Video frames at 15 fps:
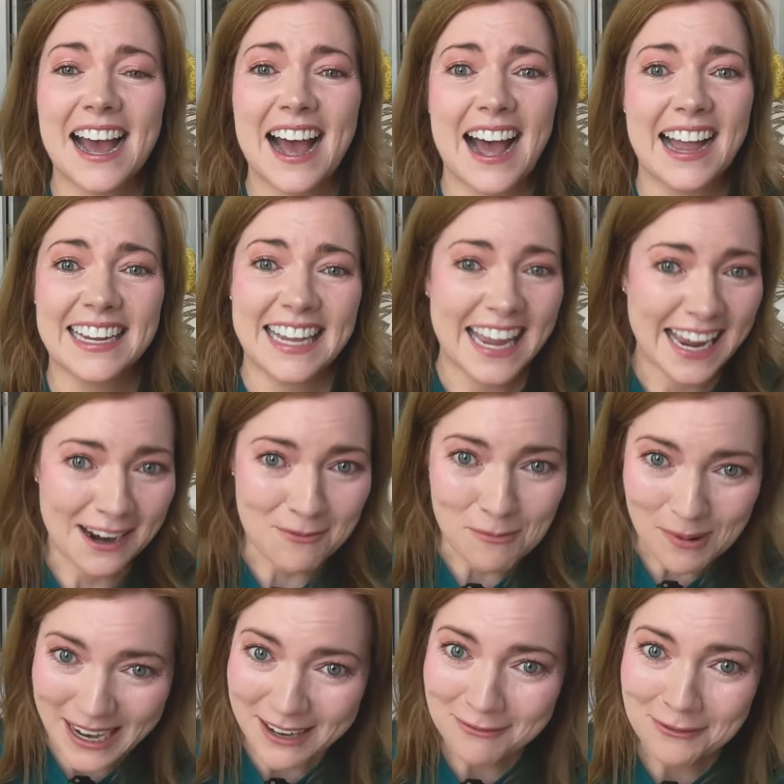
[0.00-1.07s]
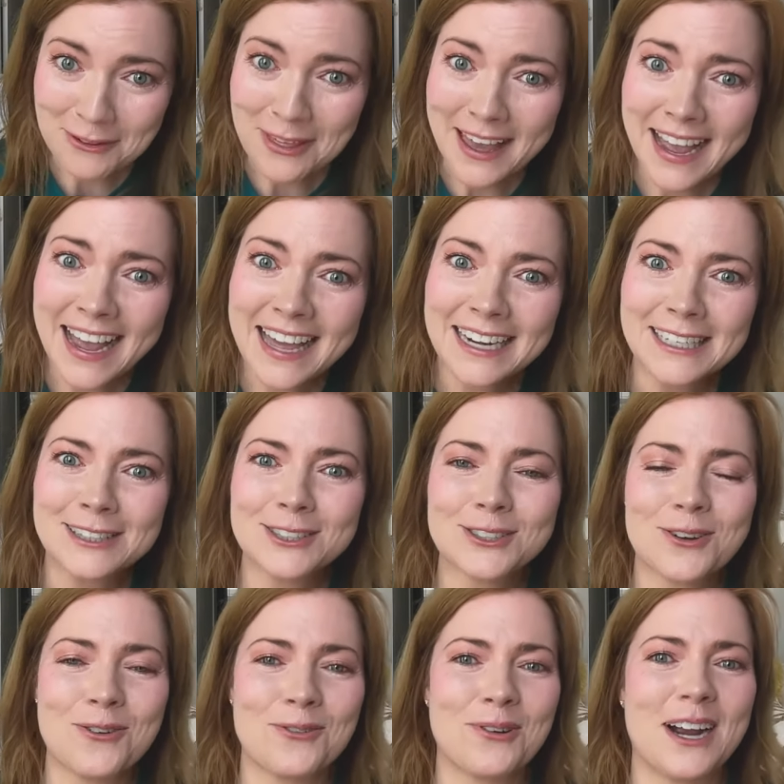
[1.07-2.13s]
i can't wait for that and
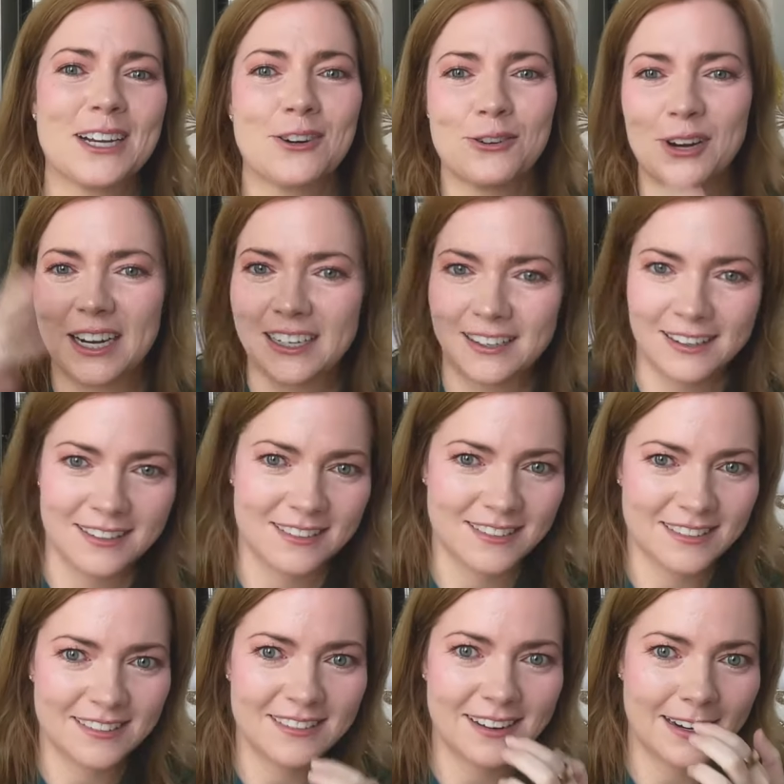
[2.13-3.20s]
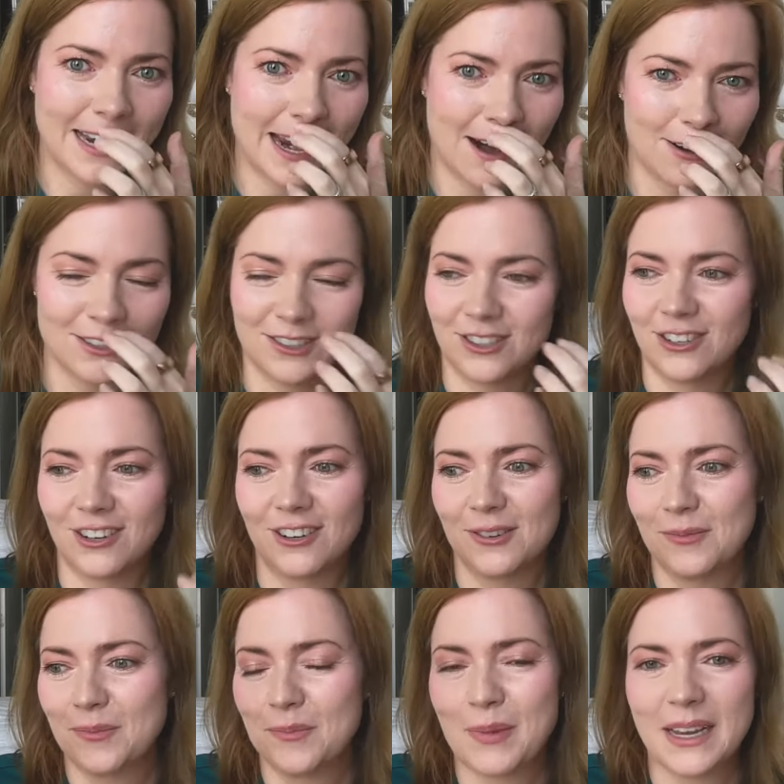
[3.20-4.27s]
so i created a
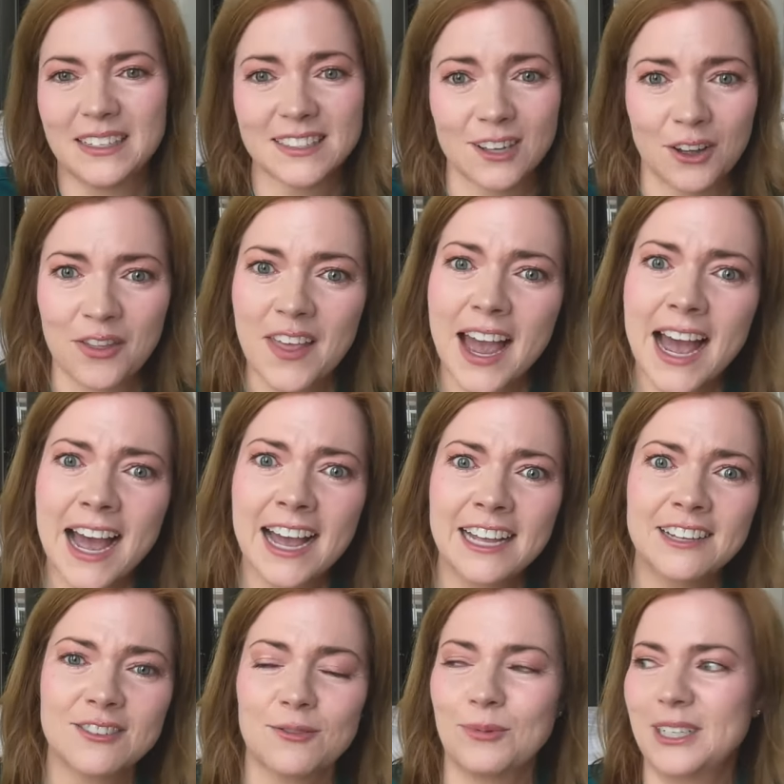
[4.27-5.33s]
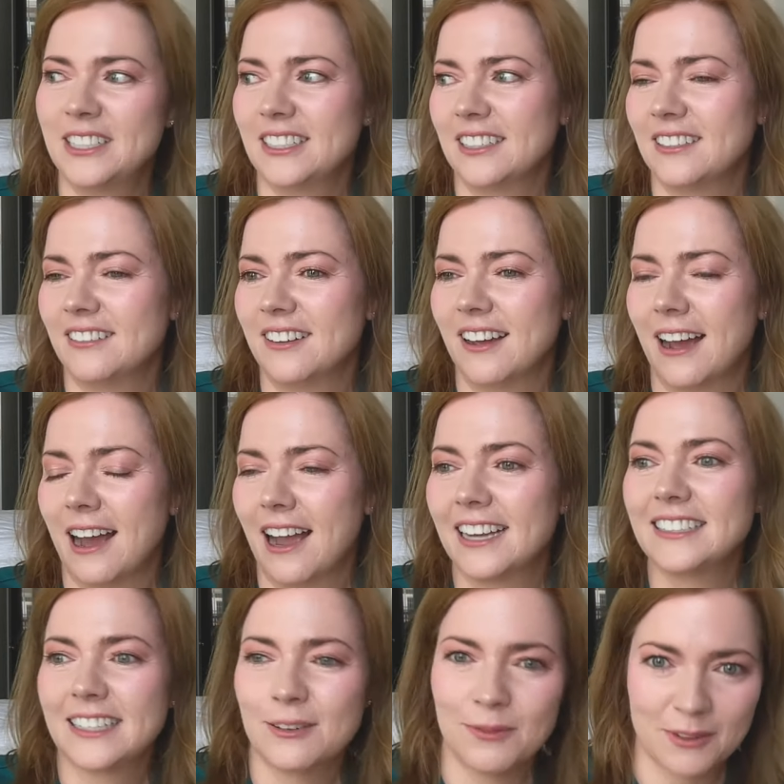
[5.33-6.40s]
character based on that. We did, uh, I
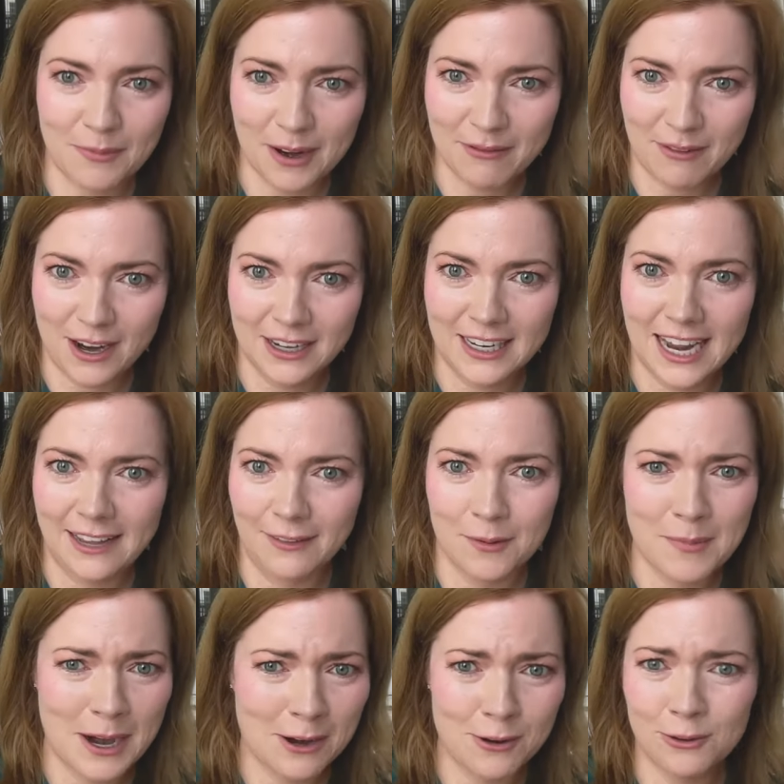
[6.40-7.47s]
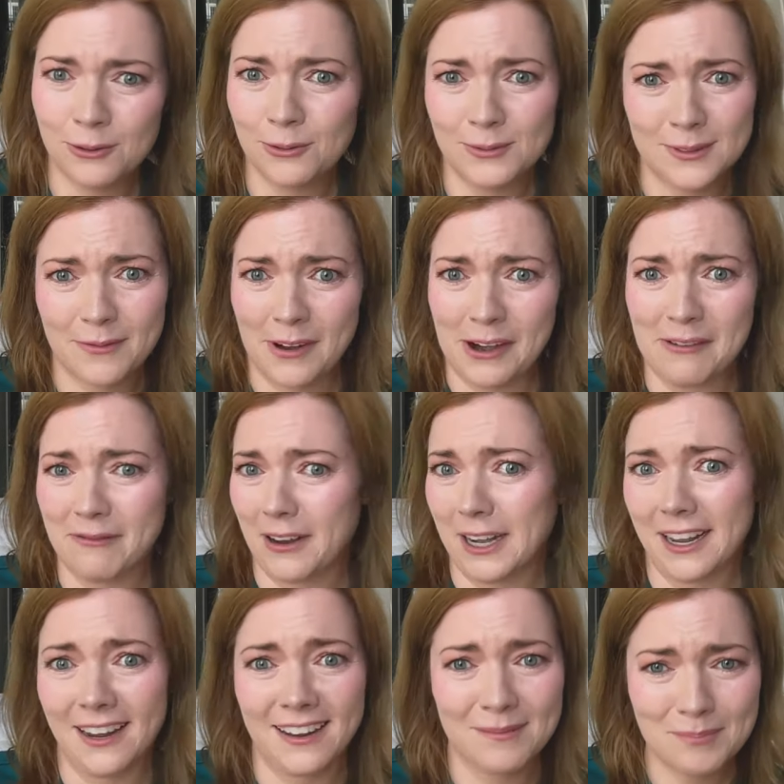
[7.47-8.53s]
did it with my friend Kayla Merrill, who's a very
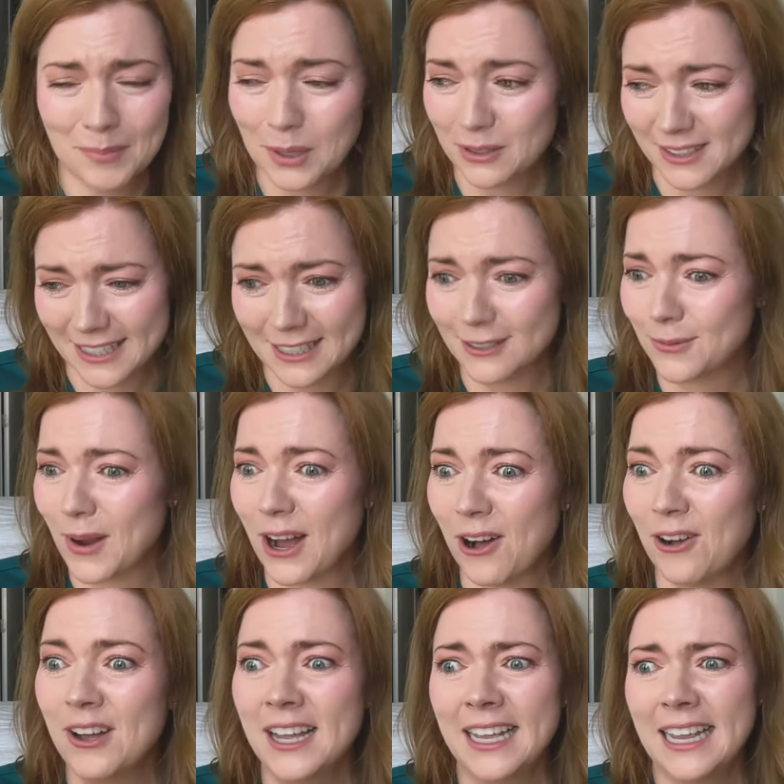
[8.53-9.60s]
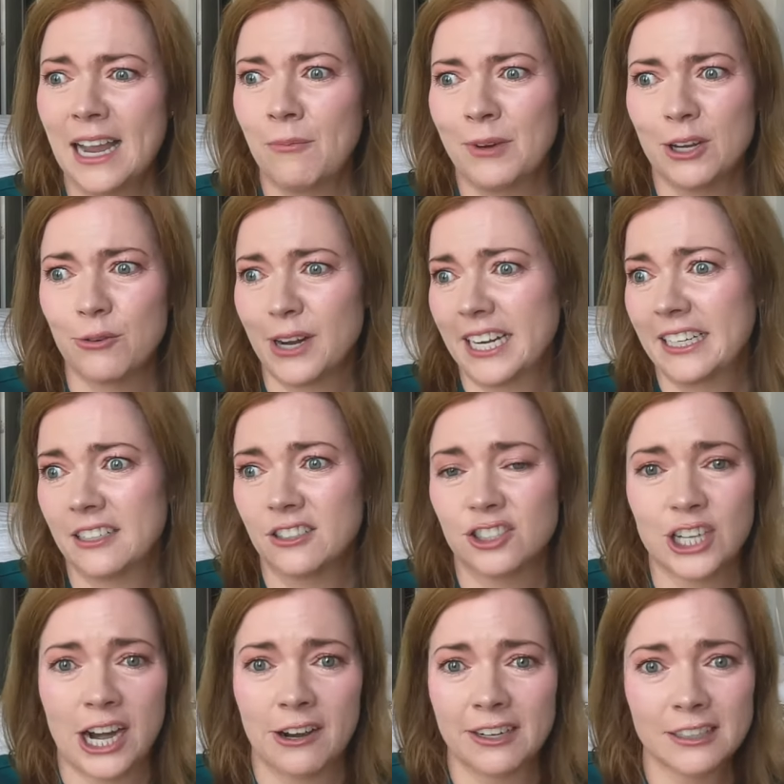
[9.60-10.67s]
funny person as well. And we created
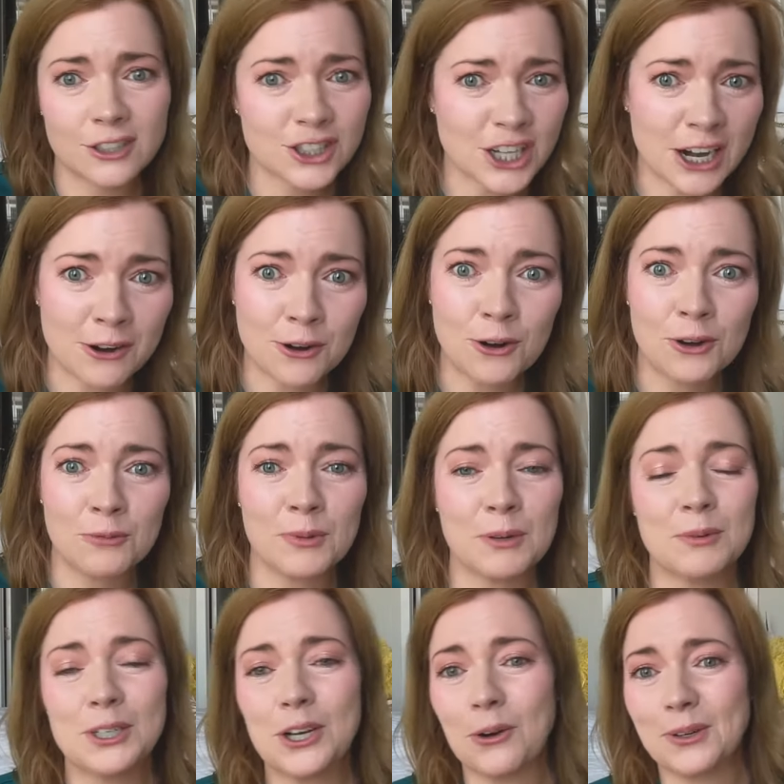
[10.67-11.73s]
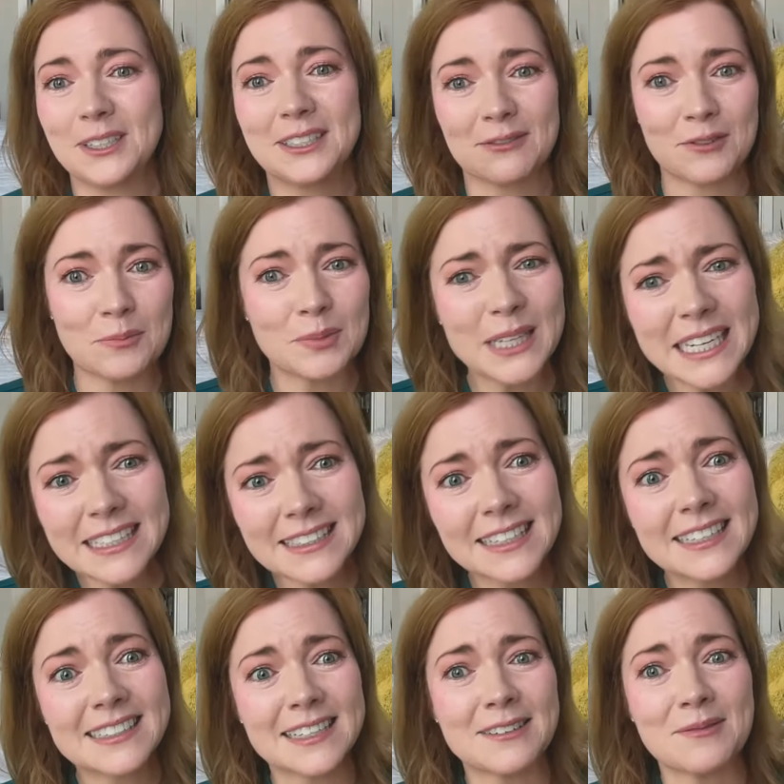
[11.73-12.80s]
Sharon and Cheryl, and we would go to different
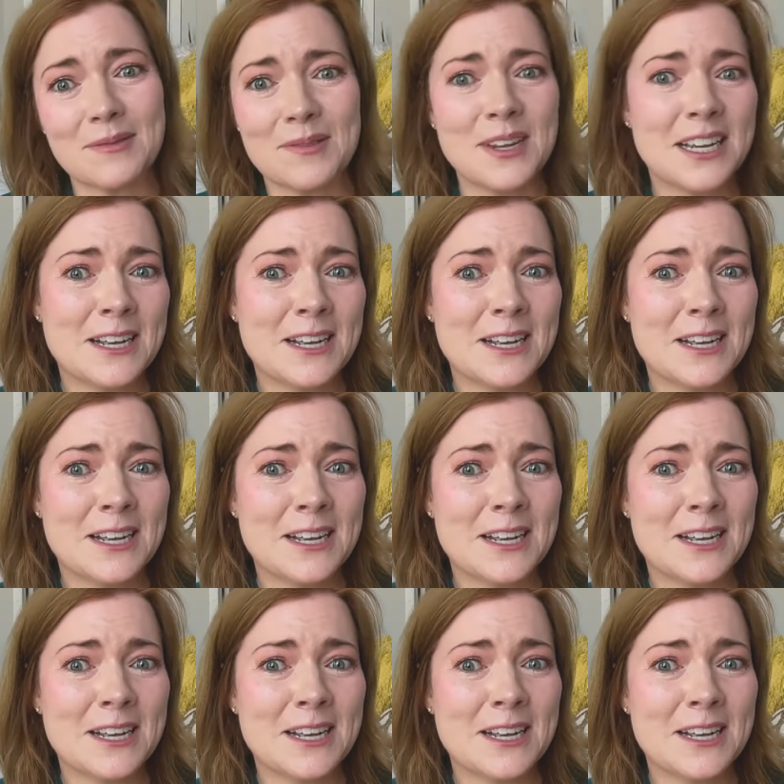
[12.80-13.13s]
places and,